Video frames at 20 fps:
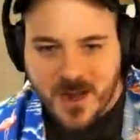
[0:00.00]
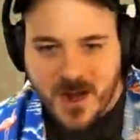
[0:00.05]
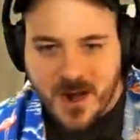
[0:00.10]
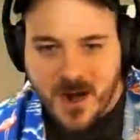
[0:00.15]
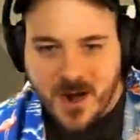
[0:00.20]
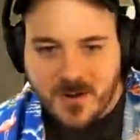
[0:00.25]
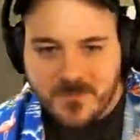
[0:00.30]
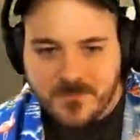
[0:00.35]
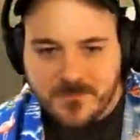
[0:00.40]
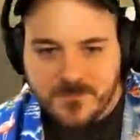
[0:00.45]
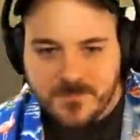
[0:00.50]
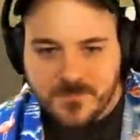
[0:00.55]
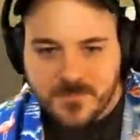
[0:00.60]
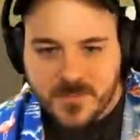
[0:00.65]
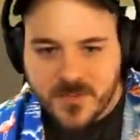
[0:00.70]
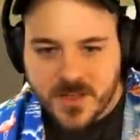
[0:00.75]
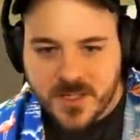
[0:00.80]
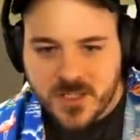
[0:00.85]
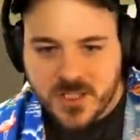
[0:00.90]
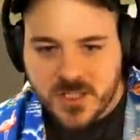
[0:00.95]
All right,
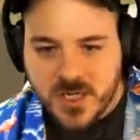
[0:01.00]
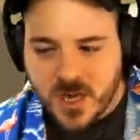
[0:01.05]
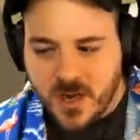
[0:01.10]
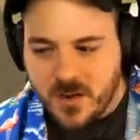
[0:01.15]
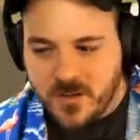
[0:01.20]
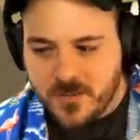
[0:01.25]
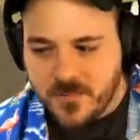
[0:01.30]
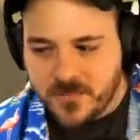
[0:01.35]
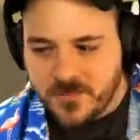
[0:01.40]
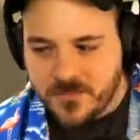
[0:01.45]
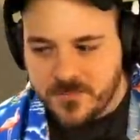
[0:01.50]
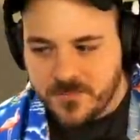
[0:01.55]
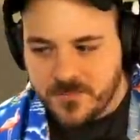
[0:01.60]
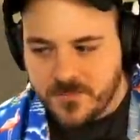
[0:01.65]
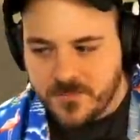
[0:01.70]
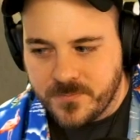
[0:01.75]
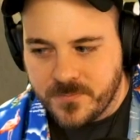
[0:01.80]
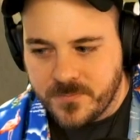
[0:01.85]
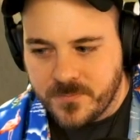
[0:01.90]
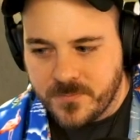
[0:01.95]
let's go.
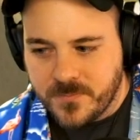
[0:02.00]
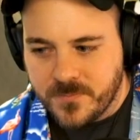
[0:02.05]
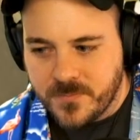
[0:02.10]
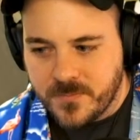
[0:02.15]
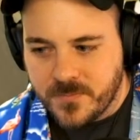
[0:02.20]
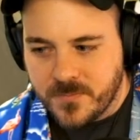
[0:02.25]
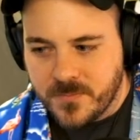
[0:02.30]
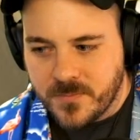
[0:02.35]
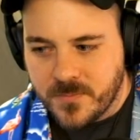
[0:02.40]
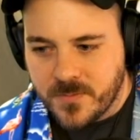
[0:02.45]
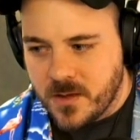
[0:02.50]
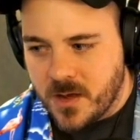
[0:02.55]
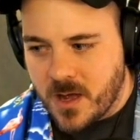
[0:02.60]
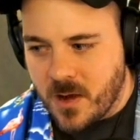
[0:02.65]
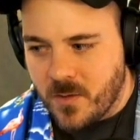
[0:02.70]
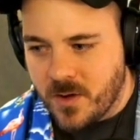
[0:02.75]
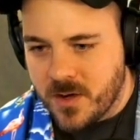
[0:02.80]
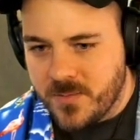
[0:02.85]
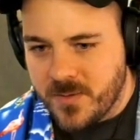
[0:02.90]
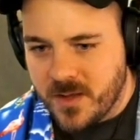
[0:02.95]

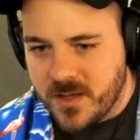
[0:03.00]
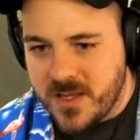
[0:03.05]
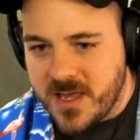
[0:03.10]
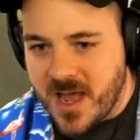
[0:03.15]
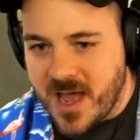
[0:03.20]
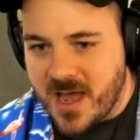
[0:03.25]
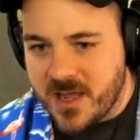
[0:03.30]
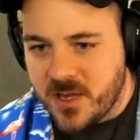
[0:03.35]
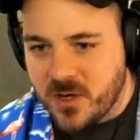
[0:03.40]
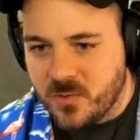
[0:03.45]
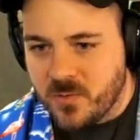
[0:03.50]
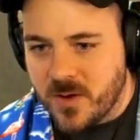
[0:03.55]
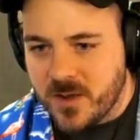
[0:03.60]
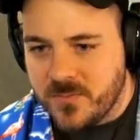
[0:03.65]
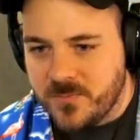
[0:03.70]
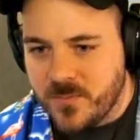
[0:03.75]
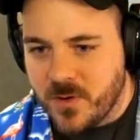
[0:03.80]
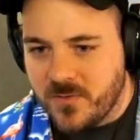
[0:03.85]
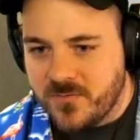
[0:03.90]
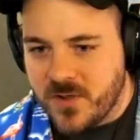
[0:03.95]
I want to be. Able, yeah, you're
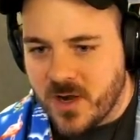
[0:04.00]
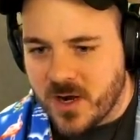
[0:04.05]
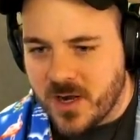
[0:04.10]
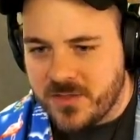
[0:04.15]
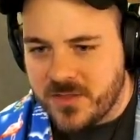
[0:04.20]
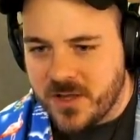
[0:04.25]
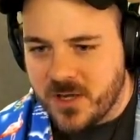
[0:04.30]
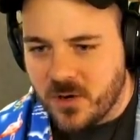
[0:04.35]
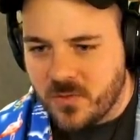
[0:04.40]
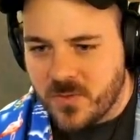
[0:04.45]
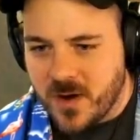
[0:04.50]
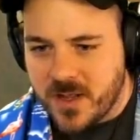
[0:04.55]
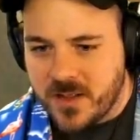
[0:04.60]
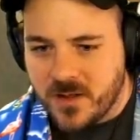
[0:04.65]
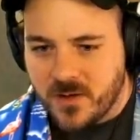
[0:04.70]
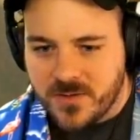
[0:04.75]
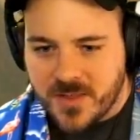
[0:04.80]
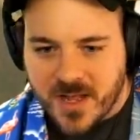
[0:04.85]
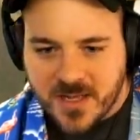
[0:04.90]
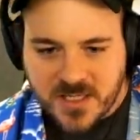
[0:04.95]
right. Murph Dog. I think you're right
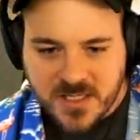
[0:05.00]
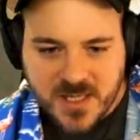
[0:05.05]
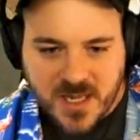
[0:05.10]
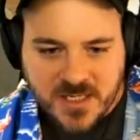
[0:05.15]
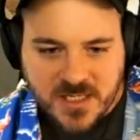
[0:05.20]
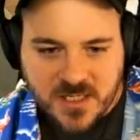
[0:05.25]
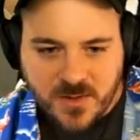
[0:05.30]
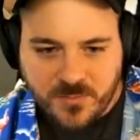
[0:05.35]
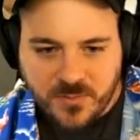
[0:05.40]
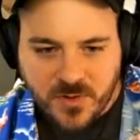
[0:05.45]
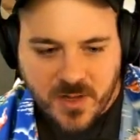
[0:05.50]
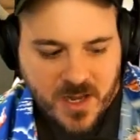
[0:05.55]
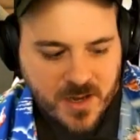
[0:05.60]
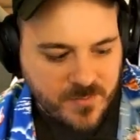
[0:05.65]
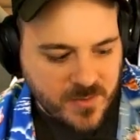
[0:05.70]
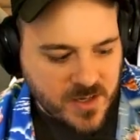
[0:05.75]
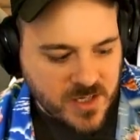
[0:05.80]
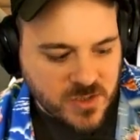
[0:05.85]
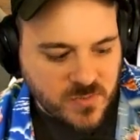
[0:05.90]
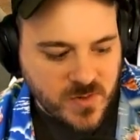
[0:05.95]
though. That's that's the play
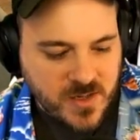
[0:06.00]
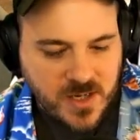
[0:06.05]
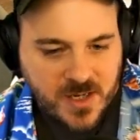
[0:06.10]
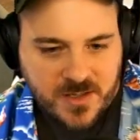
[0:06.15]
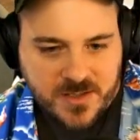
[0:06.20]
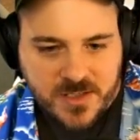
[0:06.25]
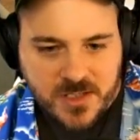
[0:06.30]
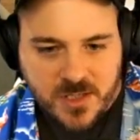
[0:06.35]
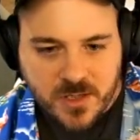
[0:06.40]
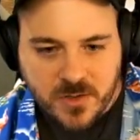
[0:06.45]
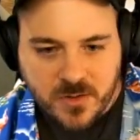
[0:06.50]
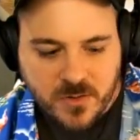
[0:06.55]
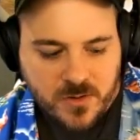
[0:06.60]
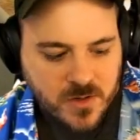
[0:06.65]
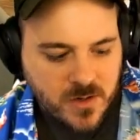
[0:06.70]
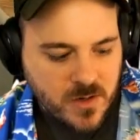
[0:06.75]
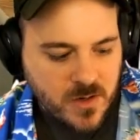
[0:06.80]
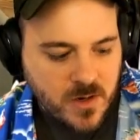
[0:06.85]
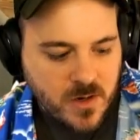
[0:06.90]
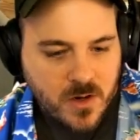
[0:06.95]
because we need to,
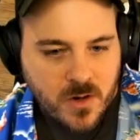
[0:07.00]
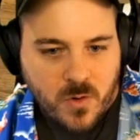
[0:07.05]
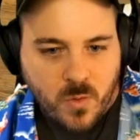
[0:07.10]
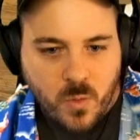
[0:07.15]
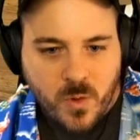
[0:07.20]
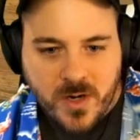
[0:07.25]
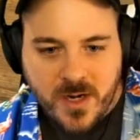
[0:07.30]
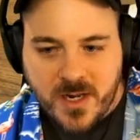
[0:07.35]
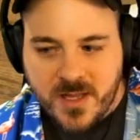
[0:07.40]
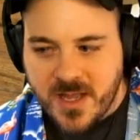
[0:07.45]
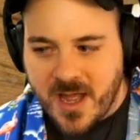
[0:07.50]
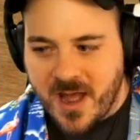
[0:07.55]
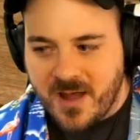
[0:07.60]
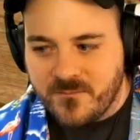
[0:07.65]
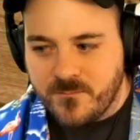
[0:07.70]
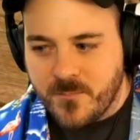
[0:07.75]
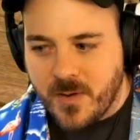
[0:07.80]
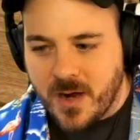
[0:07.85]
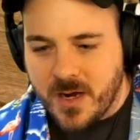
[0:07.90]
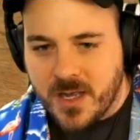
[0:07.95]
we need to
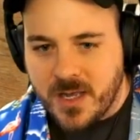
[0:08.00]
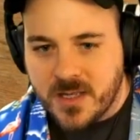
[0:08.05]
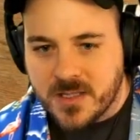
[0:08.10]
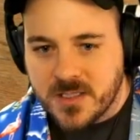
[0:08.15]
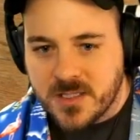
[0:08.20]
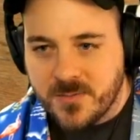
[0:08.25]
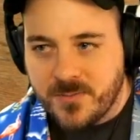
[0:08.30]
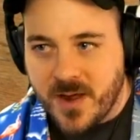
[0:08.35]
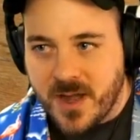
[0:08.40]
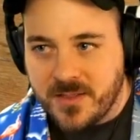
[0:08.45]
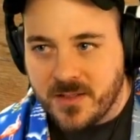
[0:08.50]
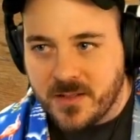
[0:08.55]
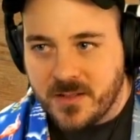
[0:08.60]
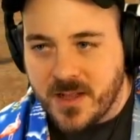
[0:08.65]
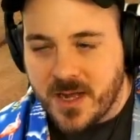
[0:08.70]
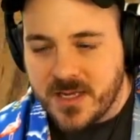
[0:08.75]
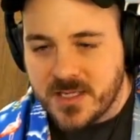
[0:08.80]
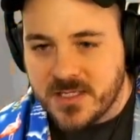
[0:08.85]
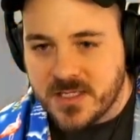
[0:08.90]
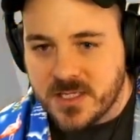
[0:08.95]
have money to buy the
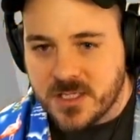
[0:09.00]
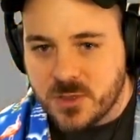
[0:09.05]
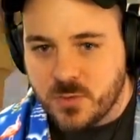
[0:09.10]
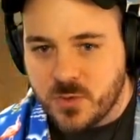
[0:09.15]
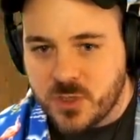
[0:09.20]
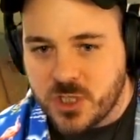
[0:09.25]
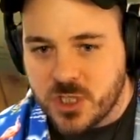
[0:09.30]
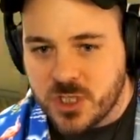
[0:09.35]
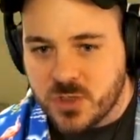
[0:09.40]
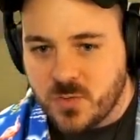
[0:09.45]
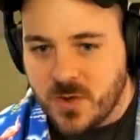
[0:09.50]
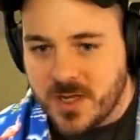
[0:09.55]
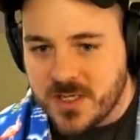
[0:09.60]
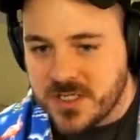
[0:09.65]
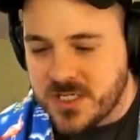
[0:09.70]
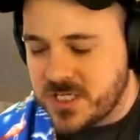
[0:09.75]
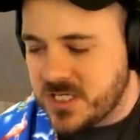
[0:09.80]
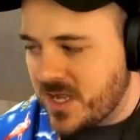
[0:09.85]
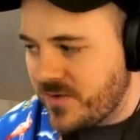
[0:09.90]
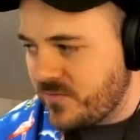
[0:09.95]
license, which is
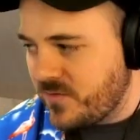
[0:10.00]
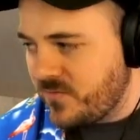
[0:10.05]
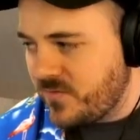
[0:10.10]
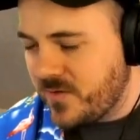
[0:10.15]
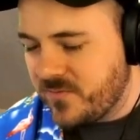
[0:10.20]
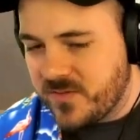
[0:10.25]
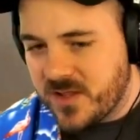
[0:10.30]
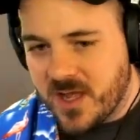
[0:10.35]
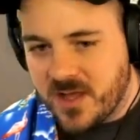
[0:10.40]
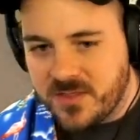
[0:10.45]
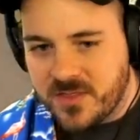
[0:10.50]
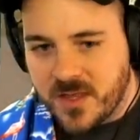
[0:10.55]
what seven fifty, I